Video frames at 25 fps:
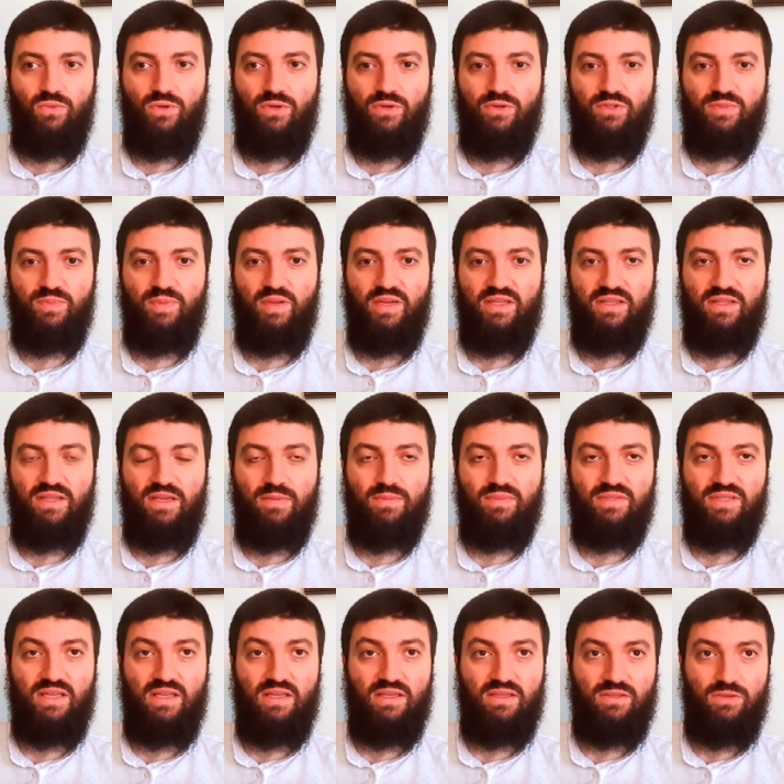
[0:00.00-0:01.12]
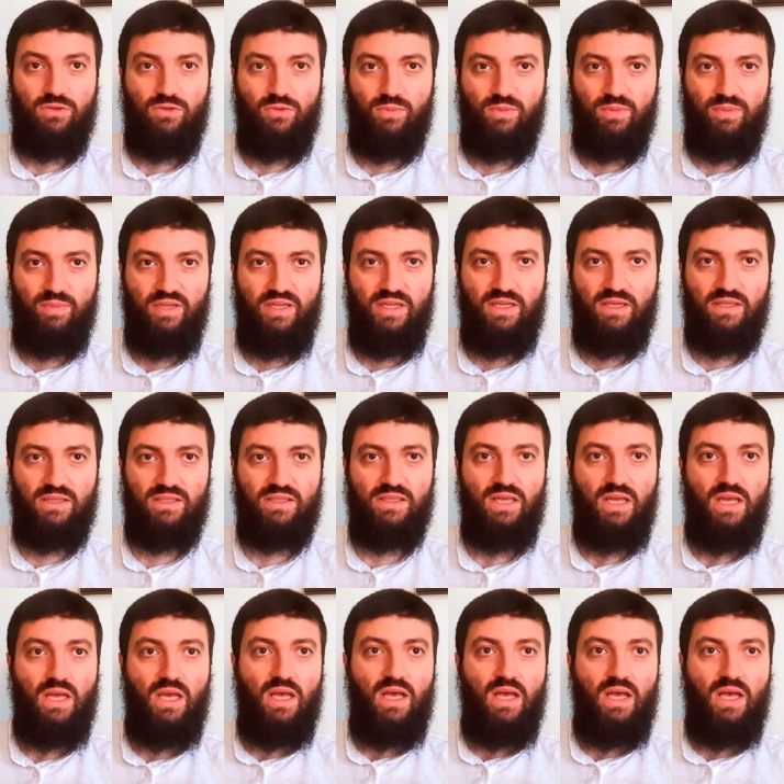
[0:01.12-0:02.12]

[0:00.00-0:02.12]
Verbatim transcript: we respect them as human beings.